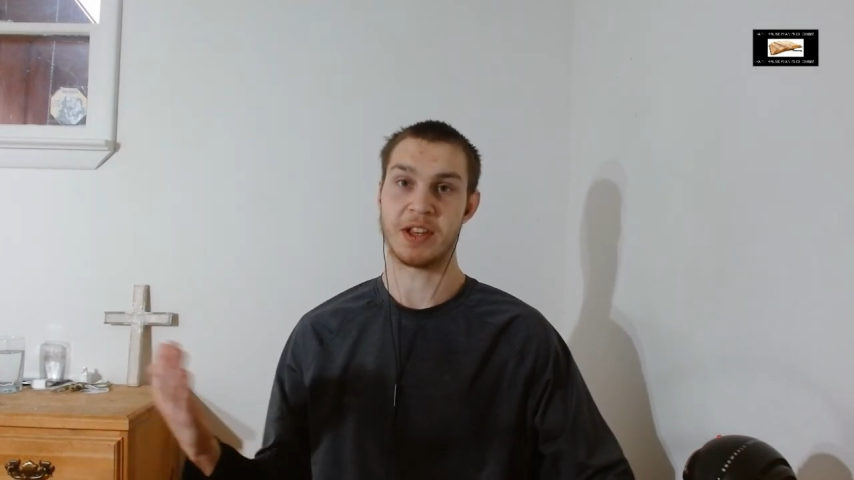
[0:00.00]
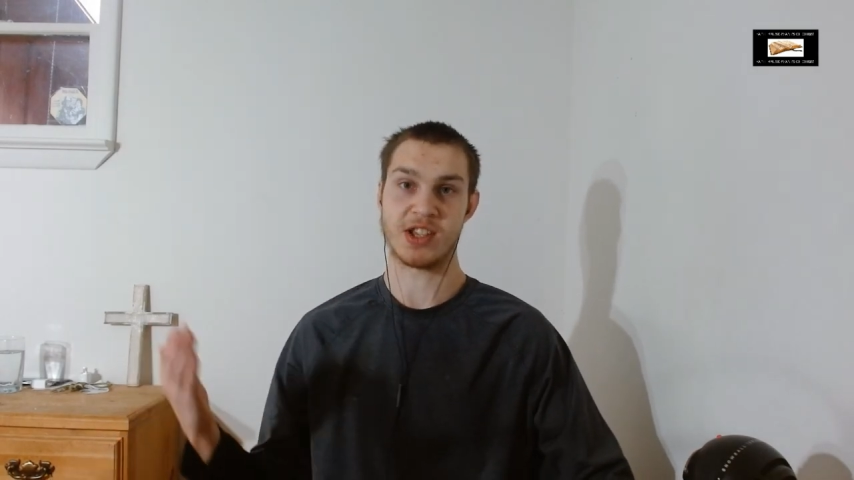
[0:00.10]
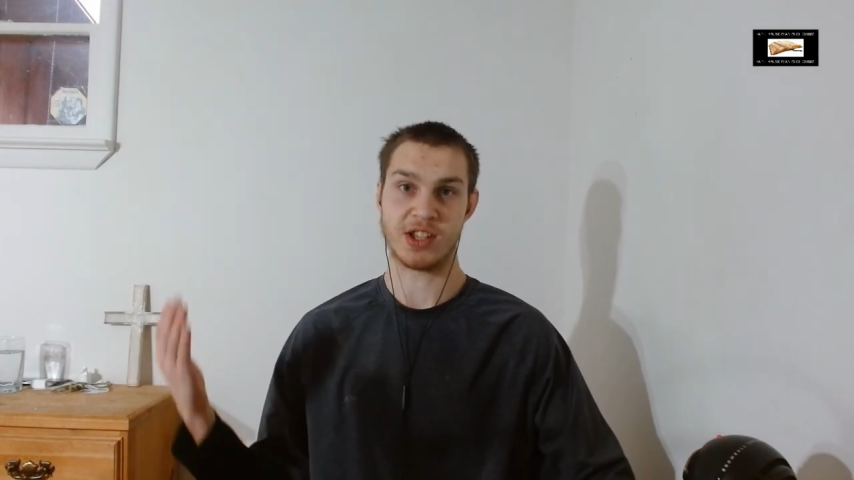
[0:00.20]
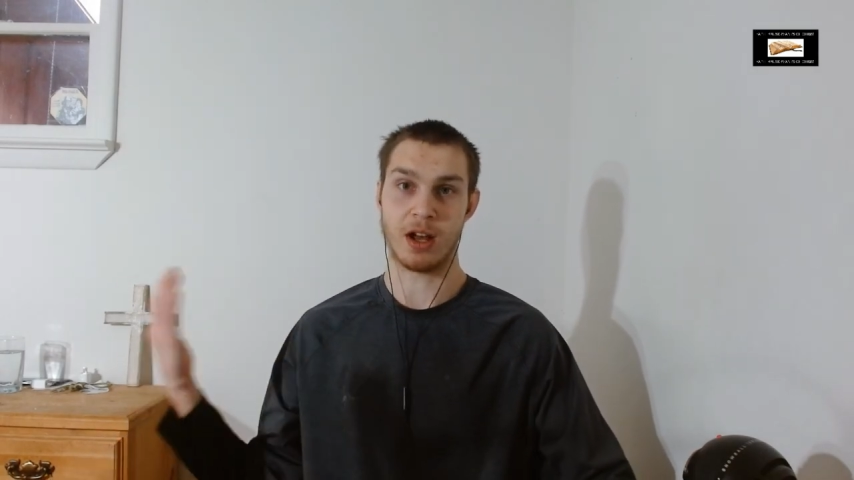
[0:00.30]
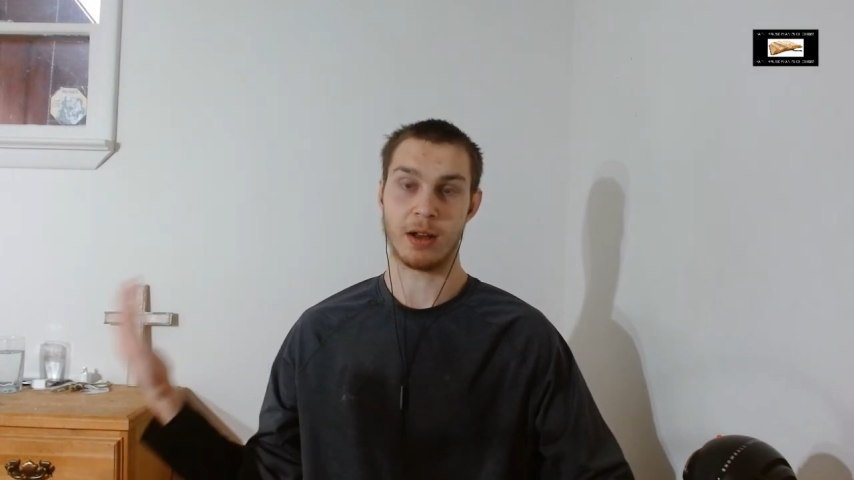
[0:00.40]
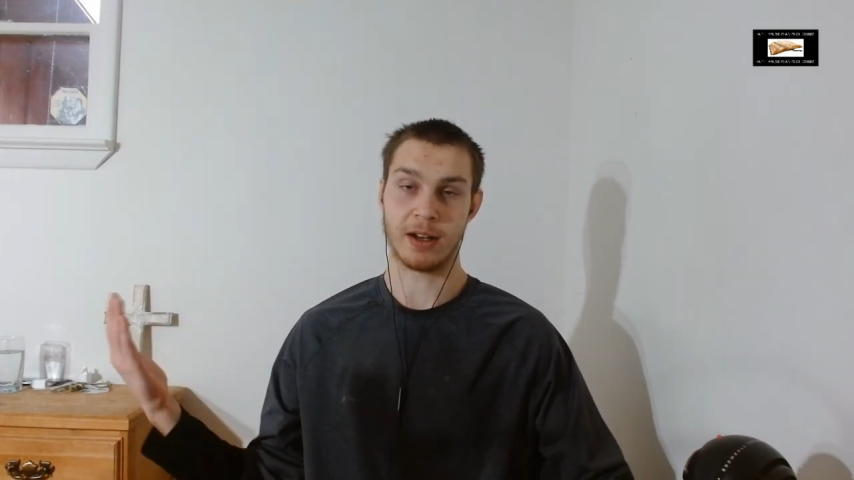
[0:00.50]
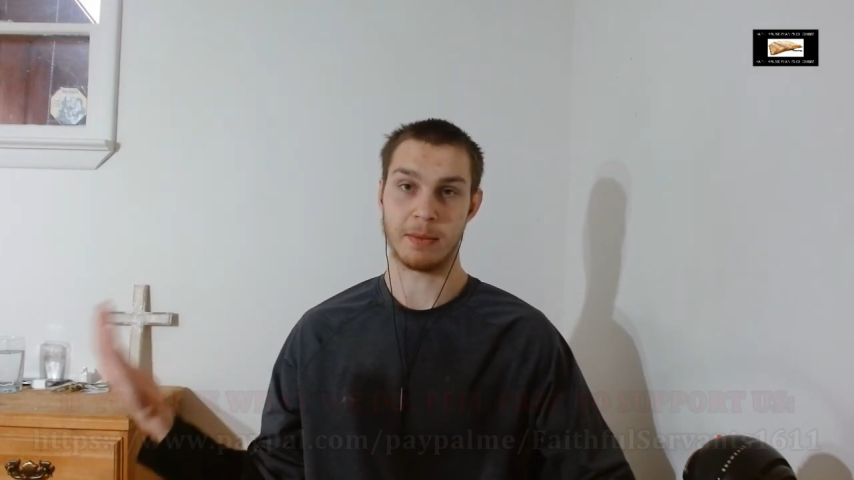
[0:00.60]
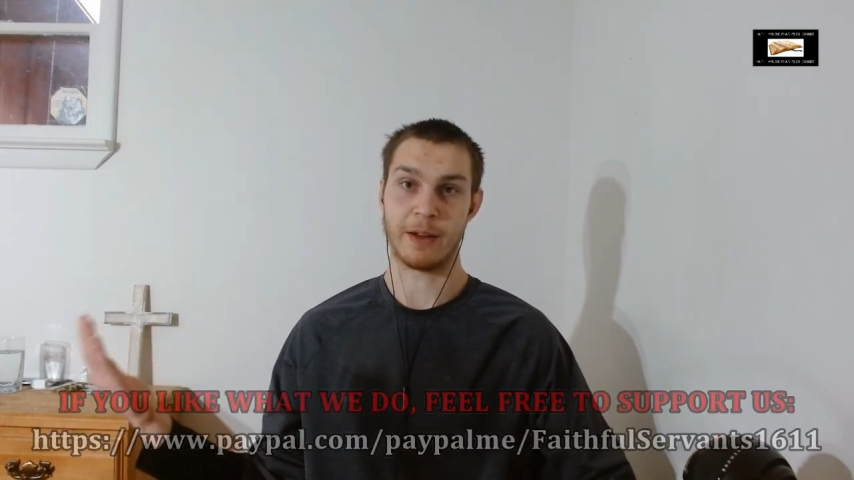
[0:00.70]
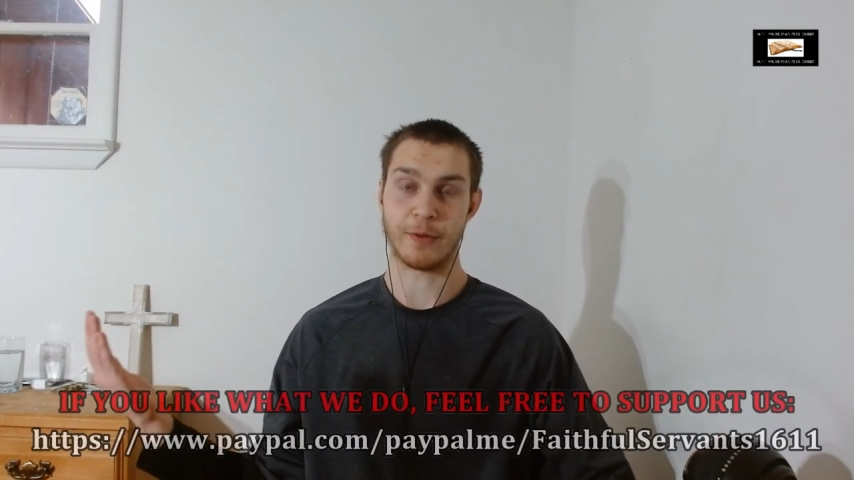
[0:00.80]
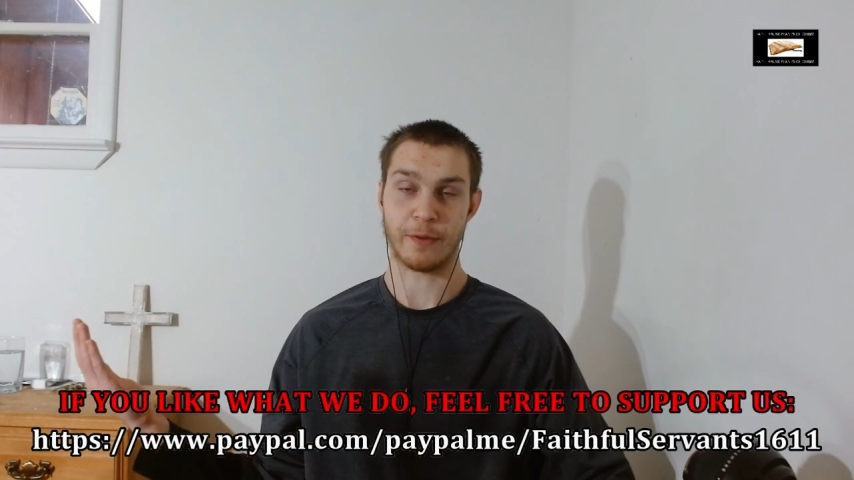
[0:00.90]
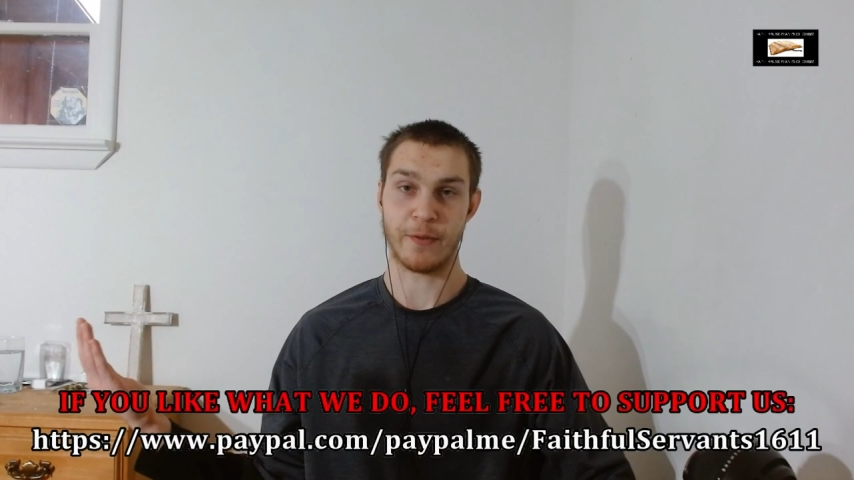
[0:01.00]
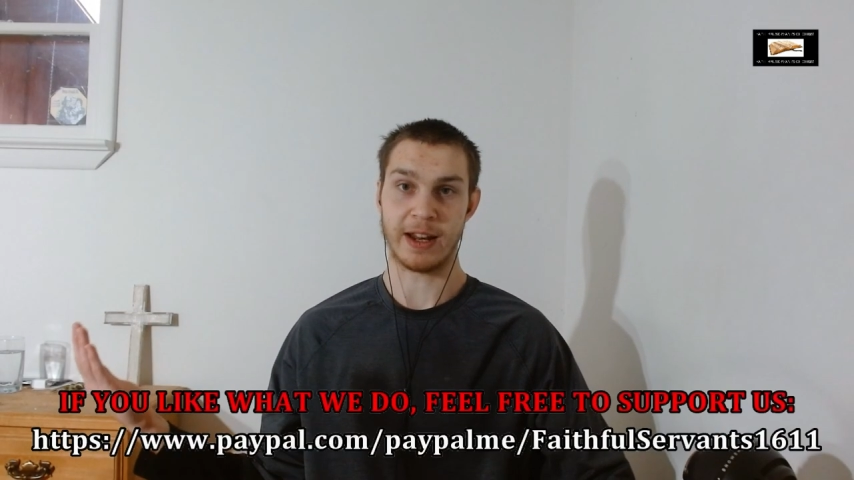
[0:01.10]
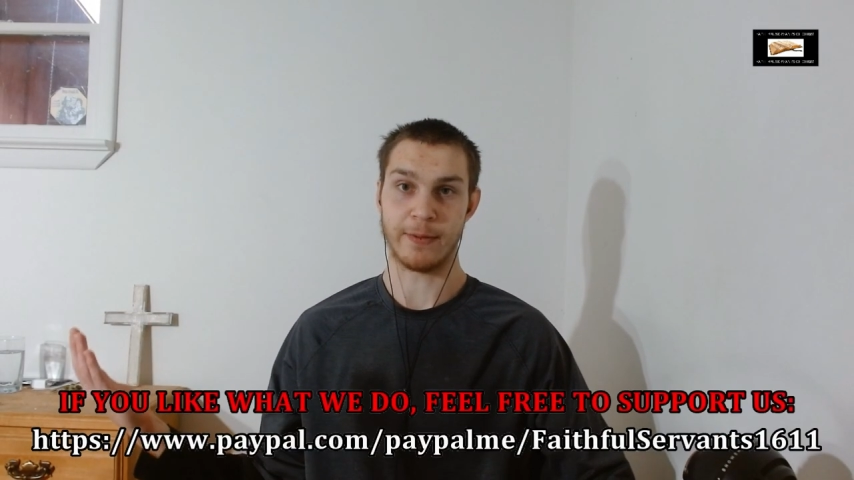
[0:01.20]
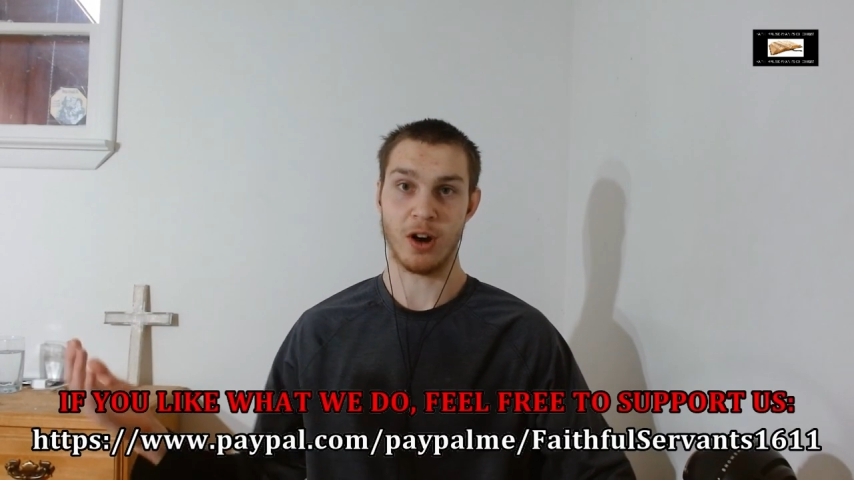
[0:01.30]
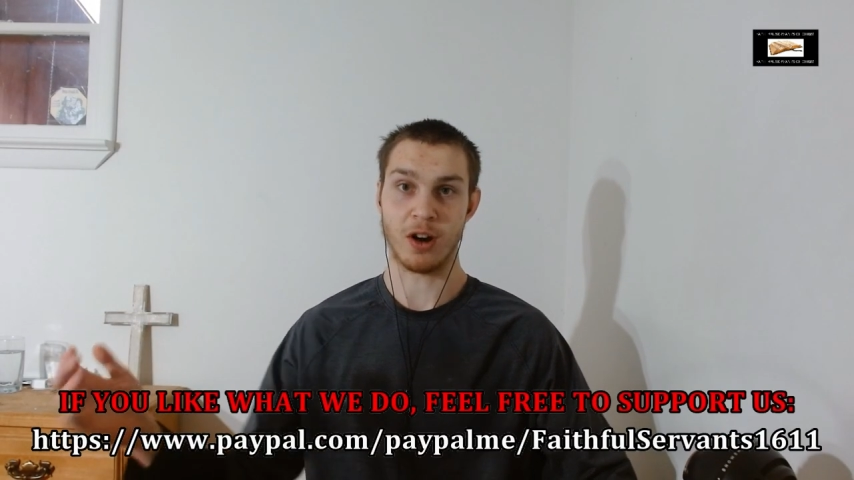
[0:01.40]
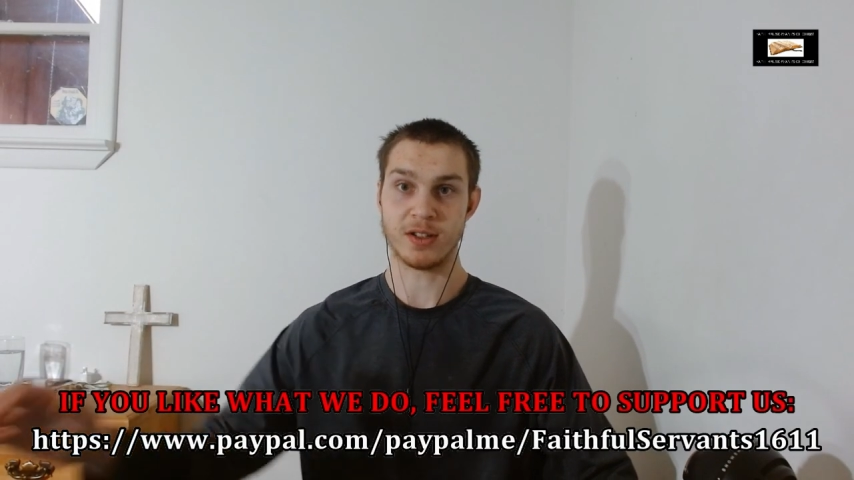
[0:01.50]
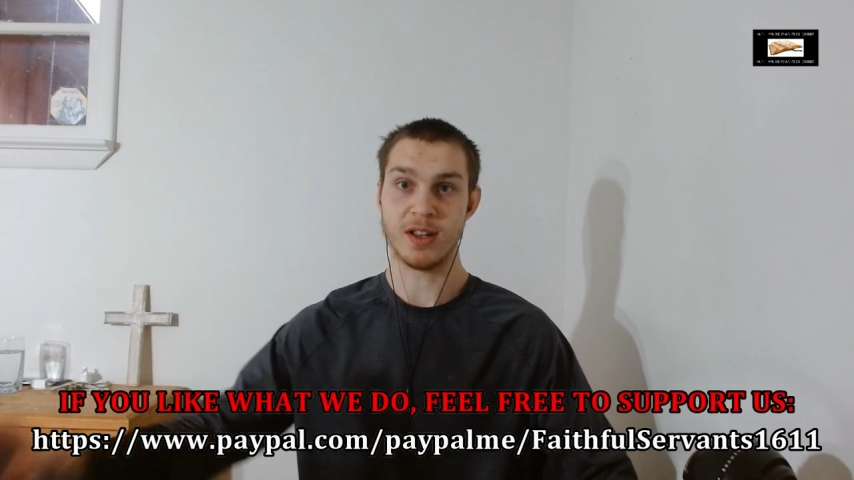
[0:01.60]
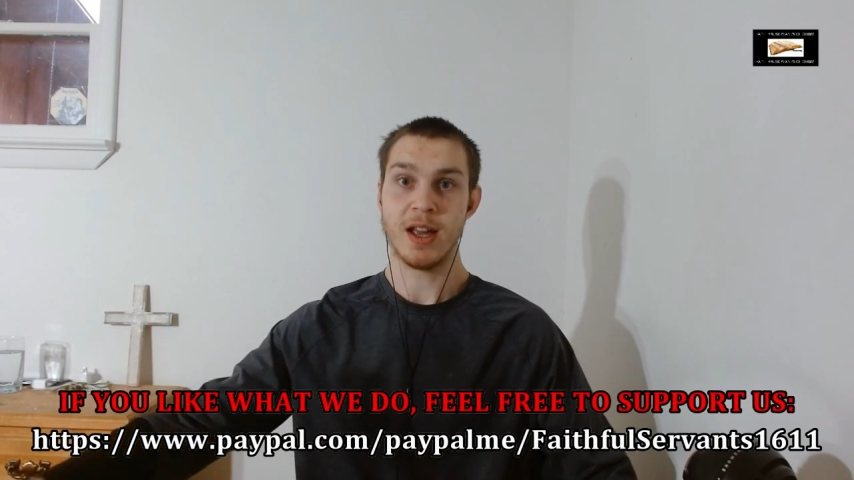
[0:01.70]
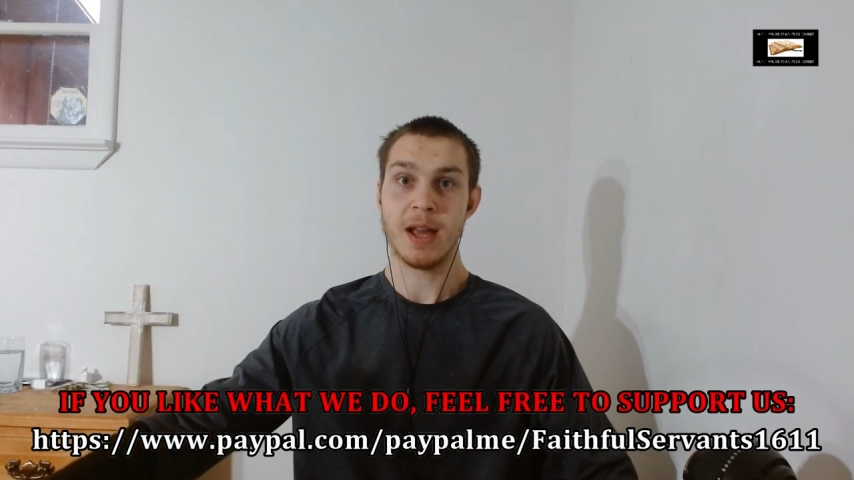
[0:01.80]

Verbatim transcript: this is not going to be for the faint of heart,